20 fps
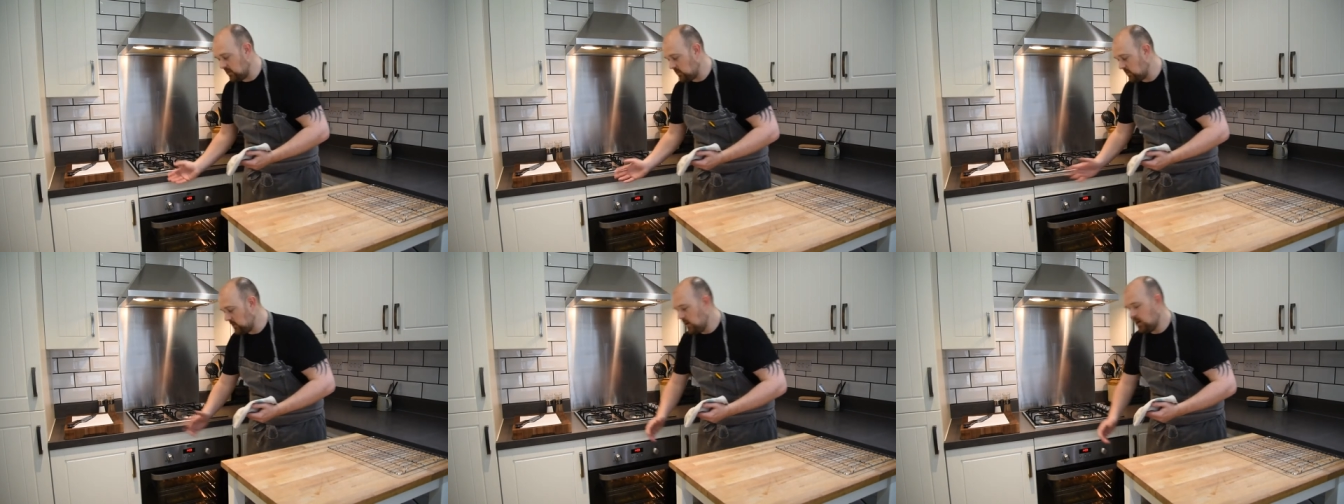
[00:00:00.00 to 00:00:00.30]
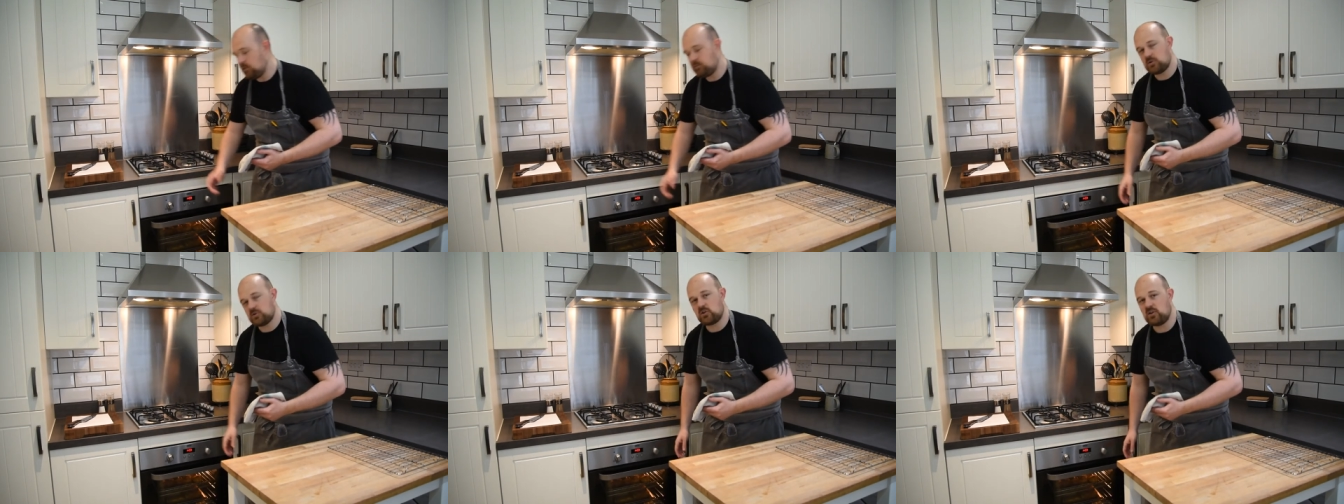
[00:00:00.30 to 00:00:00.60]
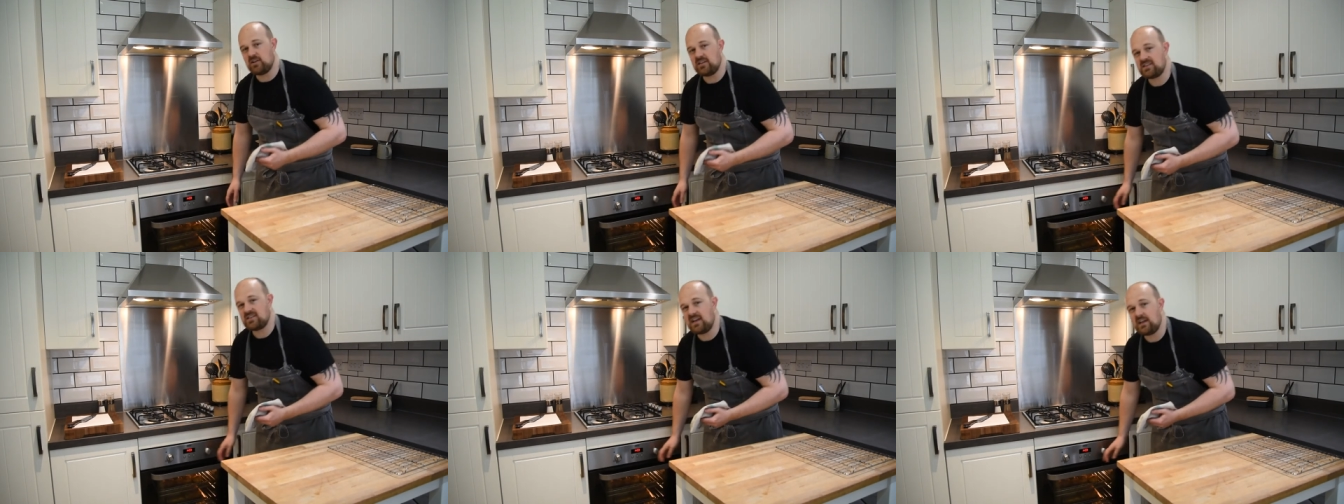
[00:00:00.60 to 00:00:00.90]
I'm just
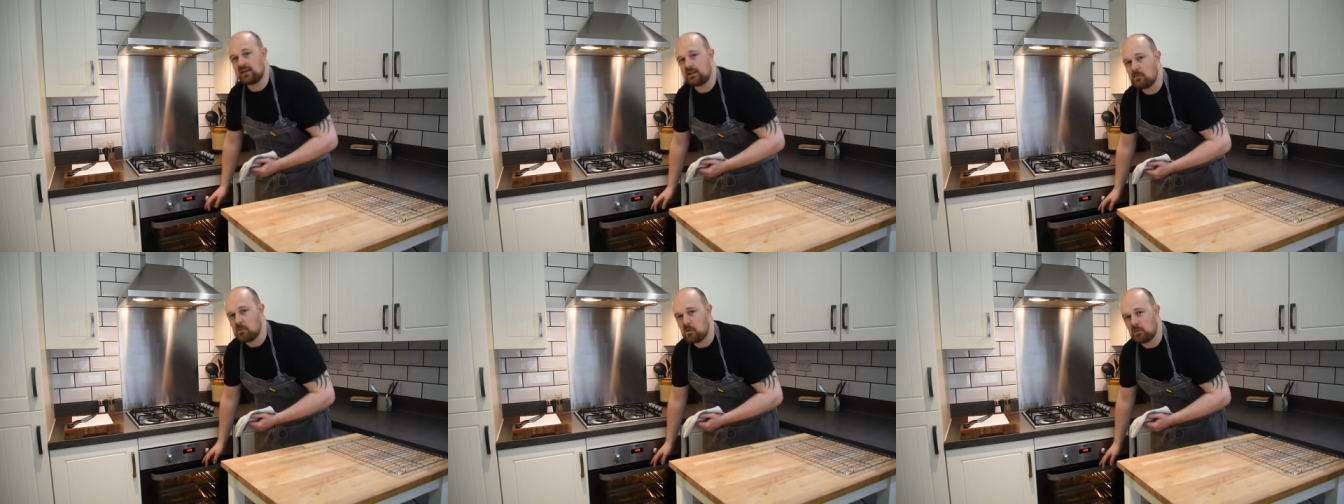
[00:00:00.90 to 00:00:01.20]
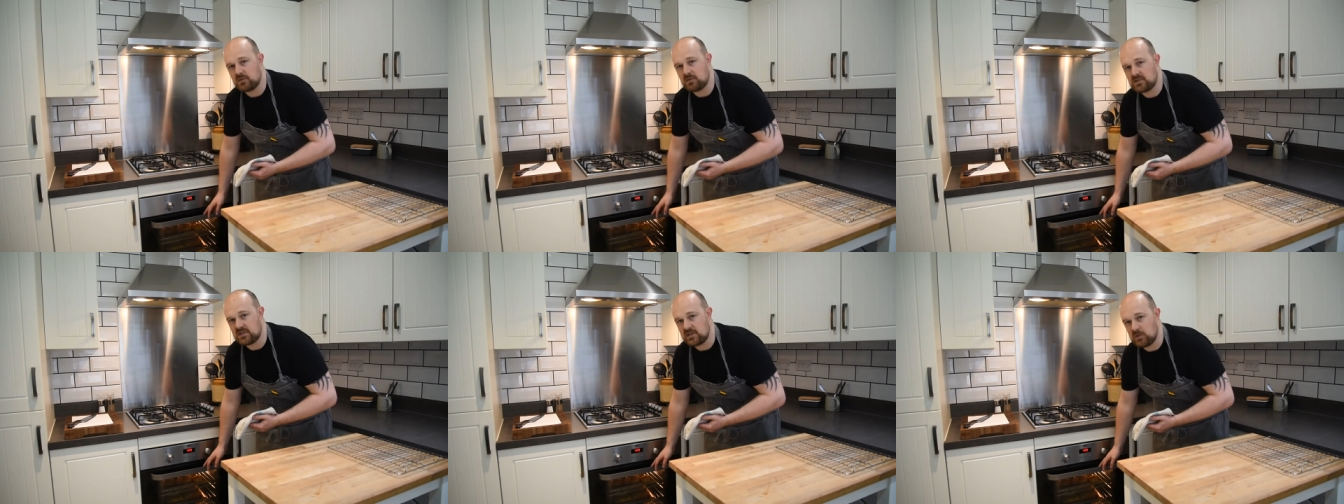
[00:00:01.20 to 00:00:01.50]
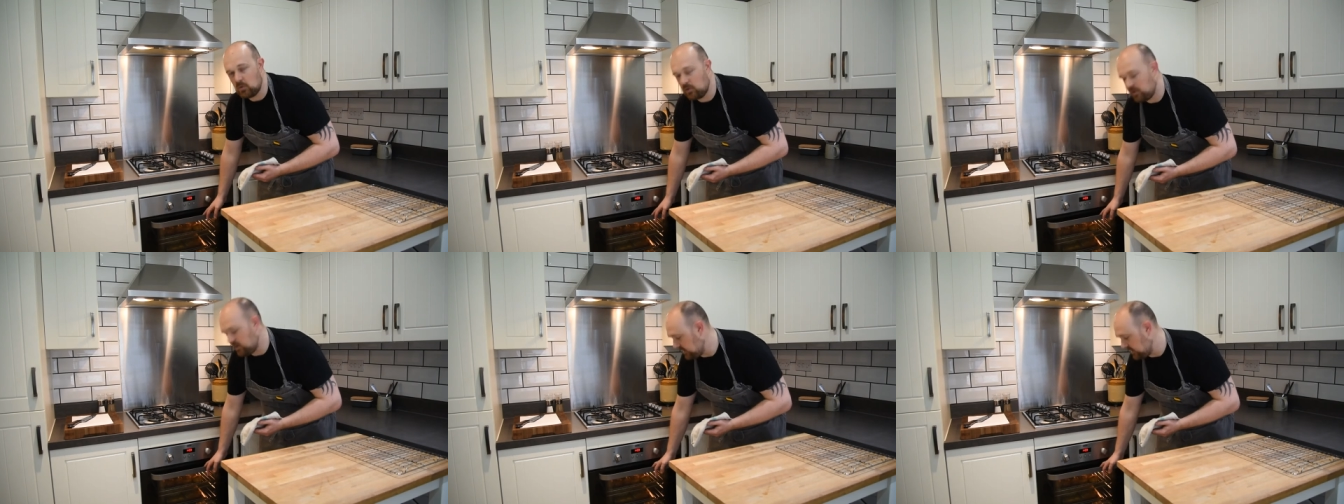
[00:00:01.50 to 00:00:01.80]
going to take them out and see
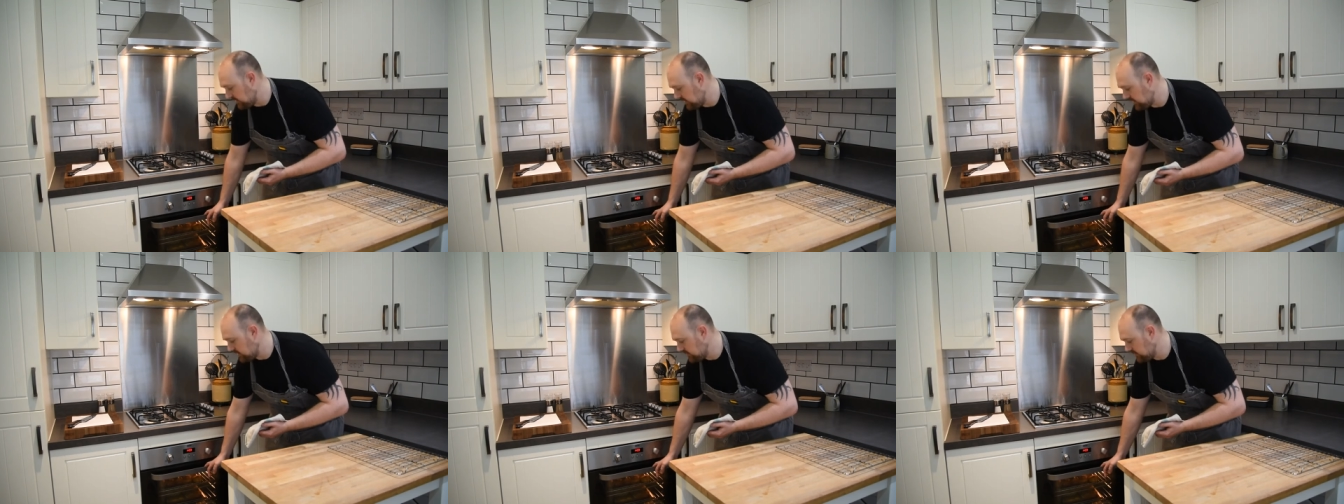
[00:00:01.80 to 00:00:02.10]
what they're like.